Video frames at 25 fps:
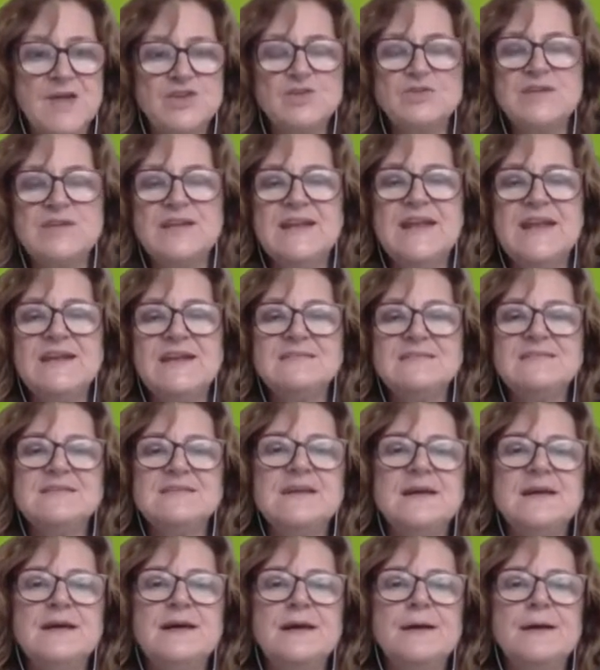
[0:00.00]
the next
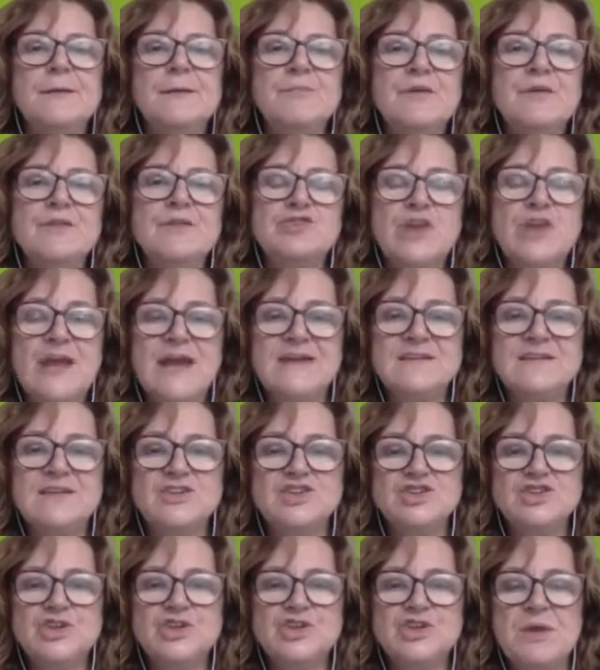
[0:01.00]
slide
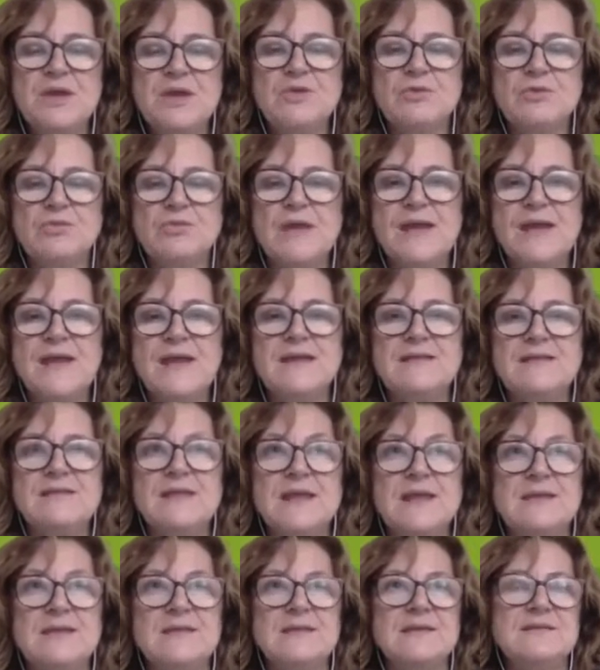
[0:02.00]
is showing you really
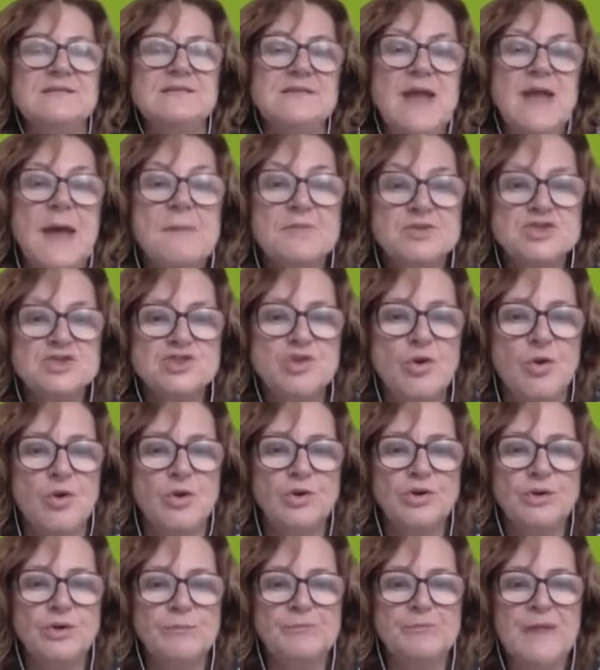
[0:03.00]
the
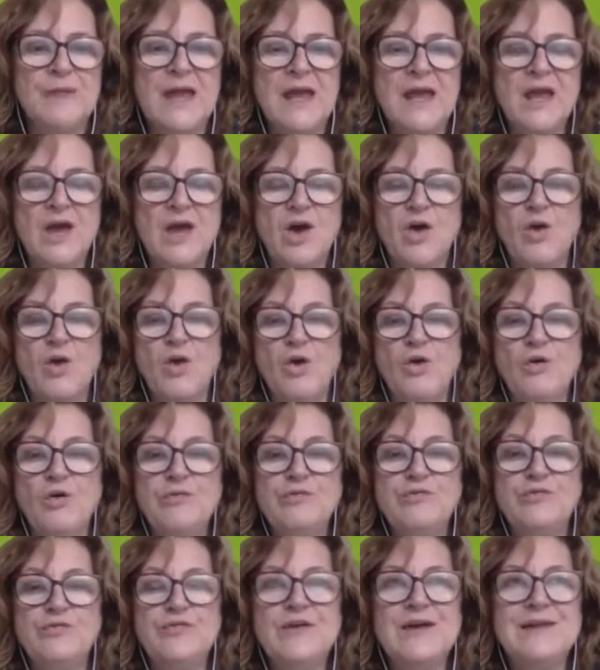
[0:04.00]
snapshot of
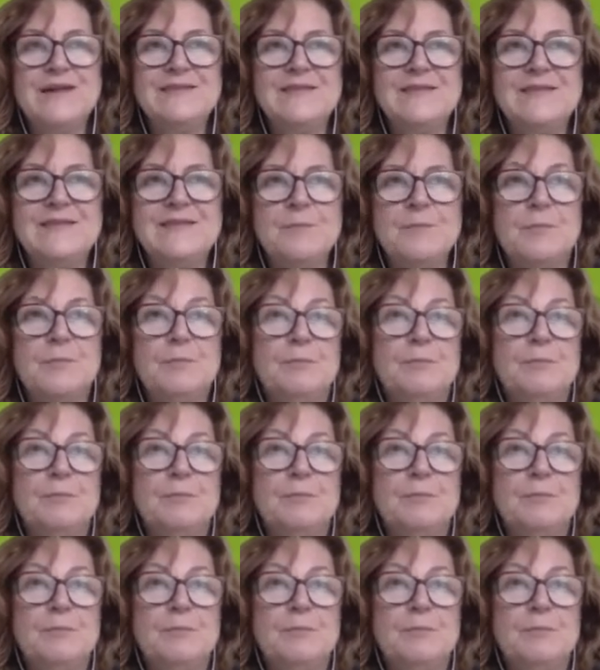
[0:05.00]
the